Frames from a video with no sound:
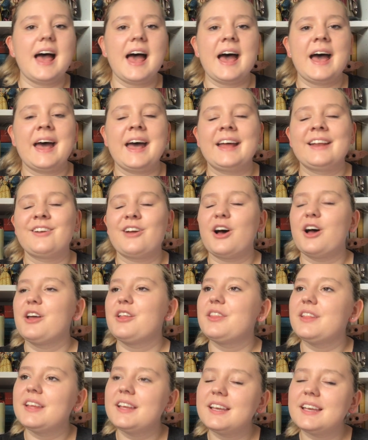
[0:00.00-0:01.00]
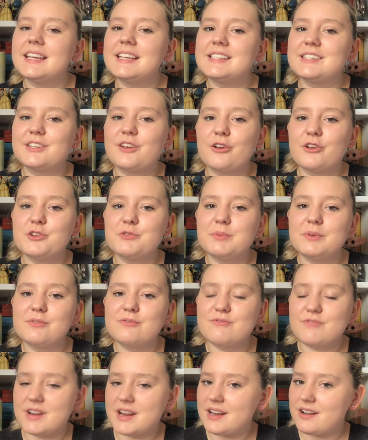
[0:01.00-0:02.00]
And I think it's going to be
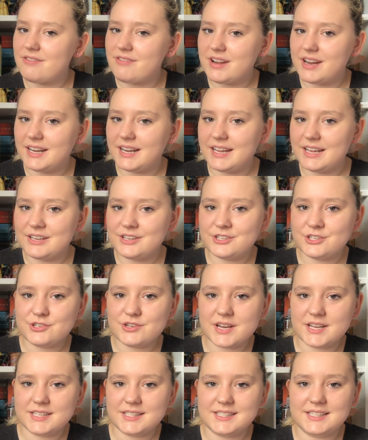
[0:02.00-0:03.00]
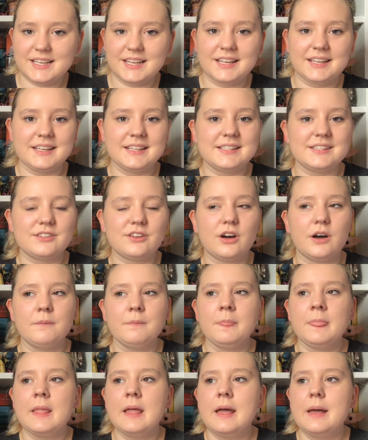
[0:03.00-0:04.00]
really, really interesting. It's got
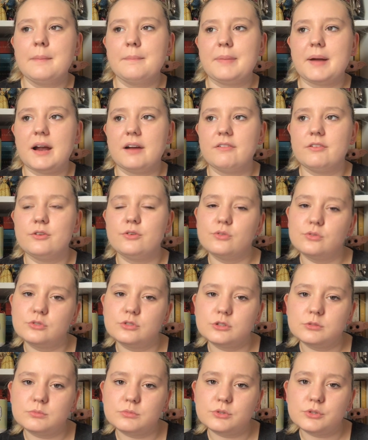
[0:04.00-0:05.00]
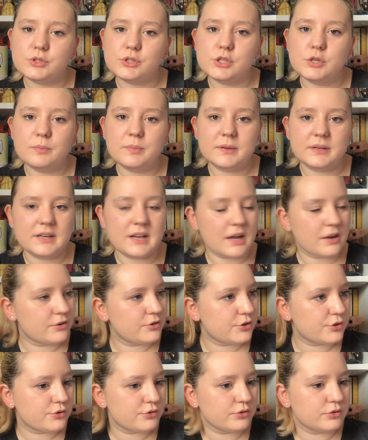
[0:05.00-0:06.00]
paranormal,
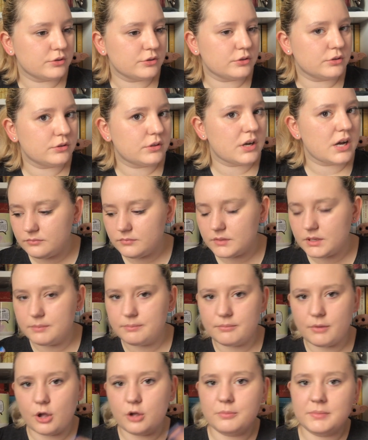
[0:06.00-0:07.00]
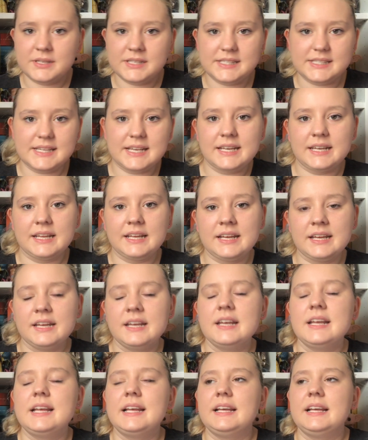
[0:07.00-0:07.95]
supernatural moments in it.